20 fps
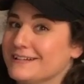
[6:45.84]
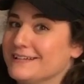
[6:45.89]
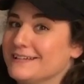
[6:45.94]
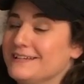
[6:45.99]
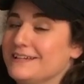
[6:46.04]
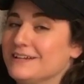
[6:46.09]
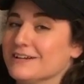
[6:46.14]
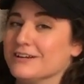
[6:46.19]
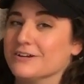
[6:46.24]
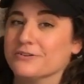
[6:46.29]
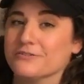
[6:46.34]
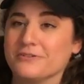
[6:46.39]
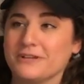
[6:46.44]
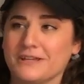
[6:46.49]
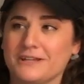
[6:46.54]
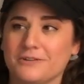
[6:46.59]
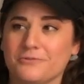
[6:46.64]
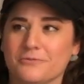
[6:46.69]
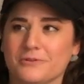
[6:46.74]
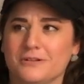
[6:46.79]
in here,
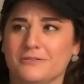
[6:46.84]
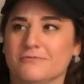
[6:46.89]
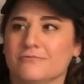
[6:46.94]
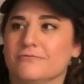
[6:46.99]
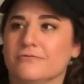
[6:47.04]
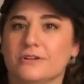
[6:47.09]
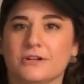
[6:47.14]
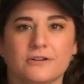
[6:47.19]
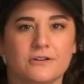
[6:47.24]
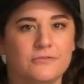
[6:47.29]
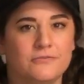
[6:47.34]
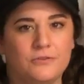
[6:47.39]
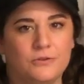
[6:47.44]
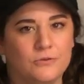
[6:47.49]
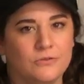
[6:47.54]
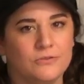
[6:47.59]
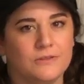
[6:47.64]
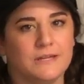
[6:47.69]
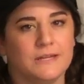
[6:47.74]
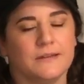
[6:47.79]
getting rid of very
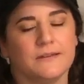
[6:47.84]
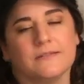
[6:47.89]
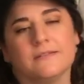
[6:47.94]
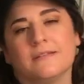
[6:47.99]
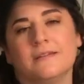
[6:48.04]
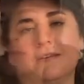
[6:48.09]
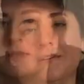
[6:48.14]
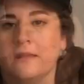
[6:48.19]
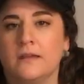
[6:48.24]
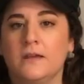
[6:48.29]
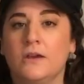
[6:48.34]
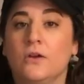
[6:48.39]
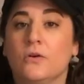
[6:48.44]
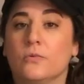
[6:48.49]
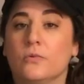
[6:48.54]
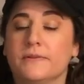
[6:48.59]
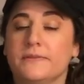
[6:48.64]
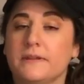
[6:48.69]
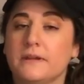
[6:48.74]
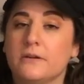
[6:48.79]
few things.
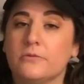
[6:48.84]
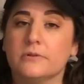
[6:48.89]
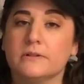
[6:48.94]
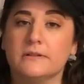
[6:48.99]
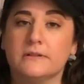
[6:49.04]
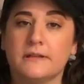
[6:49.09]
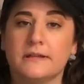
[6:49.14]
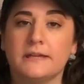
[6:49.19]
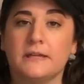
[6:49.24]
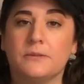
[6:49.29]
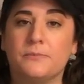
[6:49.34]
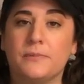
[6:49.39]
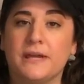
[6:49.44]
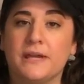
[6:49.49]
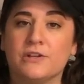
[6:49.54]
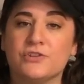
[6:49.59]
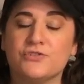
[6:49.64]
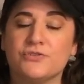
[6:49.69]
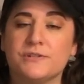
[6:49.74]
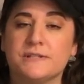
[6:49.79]
One thing I really like in
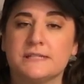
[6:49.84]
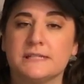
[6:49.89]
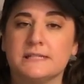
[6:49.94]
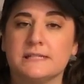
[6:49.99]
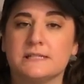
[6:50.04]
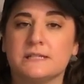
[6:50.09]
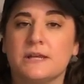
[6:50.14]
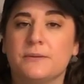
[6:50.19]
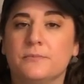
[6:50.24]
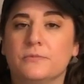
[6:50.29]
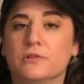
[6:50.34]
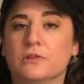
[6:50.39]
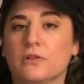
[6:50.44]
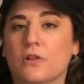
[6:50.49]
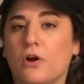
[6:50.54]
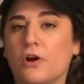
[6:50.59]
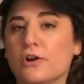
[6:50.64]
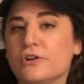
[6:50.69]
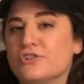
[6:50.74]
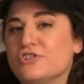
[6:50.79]
pantries is
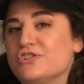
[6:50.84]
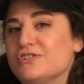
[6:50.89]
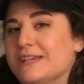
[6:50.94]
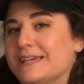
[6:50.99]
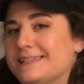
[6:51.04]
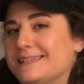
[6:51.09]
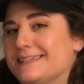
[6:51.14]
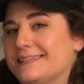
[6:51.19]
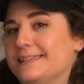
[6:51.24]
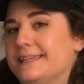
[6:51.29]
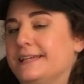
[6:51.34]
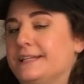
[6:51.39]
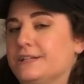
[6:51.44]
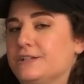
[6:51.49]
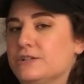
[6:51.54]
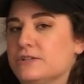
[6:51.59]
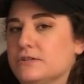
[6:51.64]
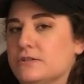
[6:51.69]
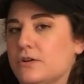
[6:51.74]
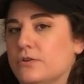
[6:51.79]
large
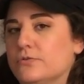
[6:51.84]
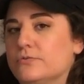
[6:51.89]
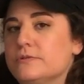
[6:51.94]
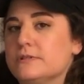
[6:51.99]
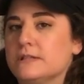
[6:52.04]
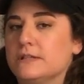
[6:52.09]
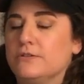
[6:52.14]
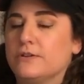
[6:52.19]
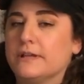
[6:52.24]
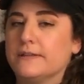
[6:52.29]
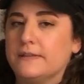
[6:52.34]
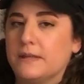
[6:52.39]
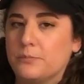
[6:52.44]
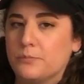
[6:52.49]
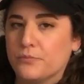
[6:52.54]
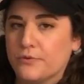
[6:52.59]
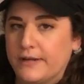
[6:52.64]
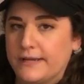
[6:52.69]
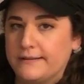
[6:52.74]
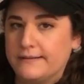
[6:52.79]
designated zones that you can then
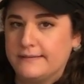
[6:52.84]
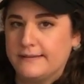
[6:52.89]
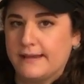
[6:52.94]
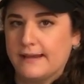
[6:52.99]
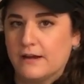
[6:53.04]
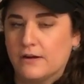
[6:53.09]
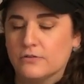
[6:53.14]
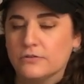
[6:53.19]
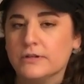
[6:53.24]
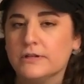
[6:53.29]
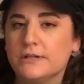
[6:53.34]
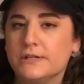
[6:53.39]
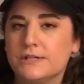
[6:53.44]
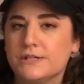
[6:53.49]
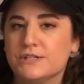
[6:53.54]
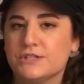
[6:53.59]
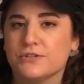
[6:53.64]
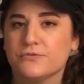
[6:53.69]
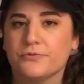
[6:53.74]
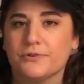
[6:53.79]
break down.
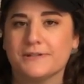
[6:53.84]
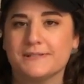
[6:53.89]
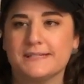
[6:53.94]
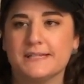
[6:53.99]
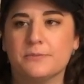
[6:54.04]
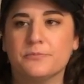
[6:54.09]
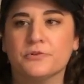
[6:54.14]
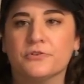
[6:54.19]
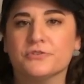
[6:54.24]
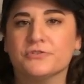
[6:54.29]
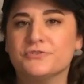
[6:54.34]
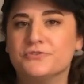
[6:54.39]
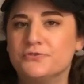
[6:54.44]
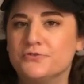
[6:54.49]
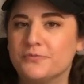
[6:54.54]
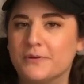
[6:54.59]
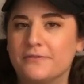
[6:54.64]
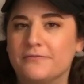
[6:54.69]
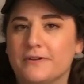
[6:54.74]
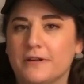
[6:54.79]
So for example, two
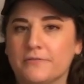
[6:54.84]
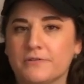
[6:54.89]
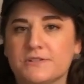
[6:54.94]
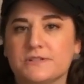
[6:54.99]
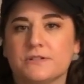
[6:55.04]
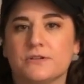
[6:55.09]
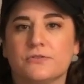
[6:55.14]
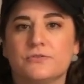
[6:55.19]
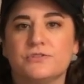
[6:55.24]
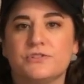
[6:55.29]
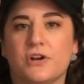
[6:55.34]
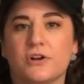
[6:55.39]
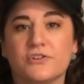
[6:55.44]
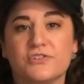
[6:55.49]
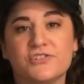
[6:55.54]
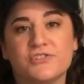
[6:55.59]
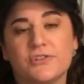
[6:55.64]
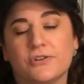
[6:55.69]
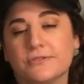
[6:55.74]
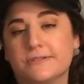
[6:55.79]
of my favorite zones are
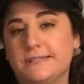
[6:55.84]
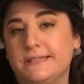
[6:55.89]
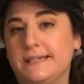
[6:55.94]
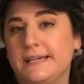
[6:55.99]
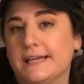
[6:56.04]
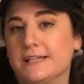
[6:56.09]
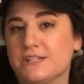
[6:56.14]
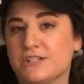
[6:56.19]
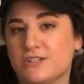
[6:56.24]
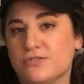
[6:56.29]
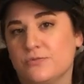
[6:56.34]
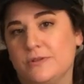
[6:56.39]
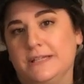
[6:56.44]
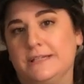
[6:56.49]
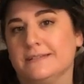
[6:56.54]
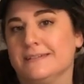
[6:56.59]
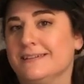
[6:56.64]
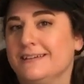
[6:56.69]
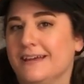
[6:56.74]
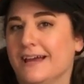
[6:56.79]
salty and
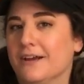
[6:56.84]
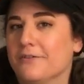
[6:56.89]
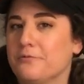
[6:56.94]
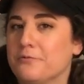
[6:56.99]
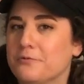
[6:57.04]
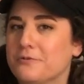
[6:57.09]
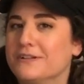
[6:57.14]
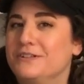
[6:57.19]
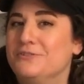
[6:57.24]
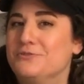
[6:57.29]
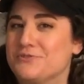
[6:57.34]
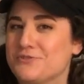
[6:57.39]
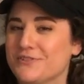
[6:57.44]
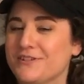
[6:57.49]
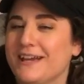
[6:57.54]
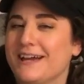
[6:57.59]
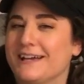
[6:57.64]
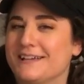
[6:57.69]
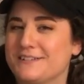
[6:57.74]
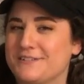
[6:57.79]
sweet. Everyone usually
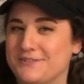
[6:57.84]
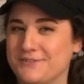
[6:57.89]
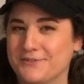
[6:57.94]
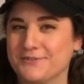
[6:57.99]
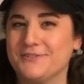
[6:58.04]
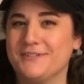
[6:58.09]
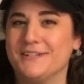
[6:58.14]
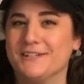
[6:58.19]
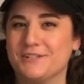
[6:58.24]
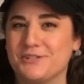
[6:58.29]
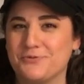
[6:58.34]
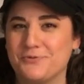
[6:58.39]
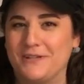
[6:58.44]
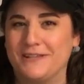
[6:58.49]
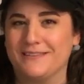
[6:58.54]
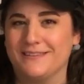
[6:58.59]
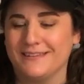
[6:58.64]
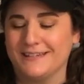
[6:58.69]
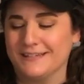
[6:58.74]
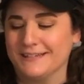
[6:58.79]
has salty and sweet
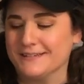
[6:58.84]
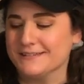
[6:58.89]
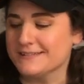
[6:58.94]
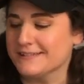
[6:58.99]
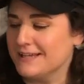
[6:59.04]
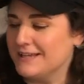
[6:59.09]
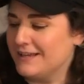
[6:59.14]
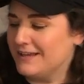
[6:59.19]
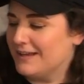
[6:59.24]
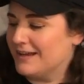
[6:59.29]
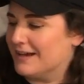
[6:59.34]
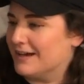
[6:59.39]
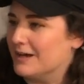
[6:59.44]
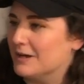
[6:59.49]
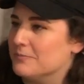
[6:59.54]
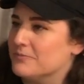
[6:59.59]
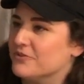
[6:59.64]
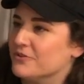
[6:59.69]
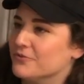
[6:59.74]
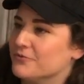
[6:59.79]
things.
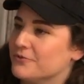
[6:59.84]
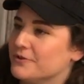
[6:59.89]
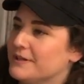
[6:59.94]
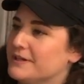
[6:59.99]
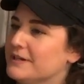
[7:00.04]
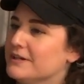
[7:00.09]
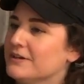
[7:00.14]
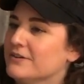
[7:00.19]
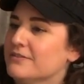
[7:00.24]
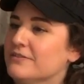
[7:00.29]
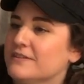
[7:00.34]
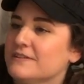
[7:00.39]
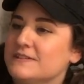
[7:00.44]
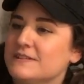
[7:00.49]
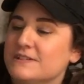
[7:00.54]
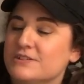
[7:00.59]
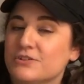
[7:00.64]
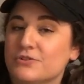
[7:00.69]
Um, so for here, this is